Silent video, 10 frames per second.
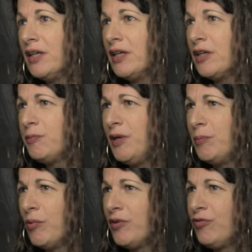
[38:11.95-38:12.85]
because
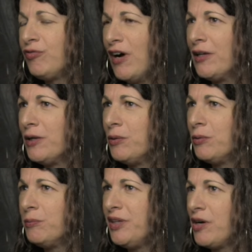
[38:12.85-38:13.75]
people can follow
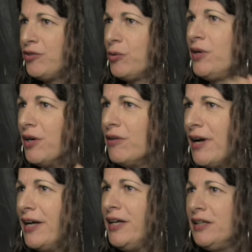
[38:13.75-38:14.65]
me on Twitter,
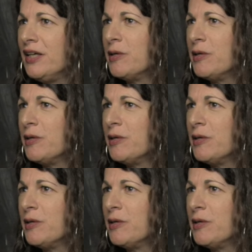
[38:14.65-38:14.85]
right?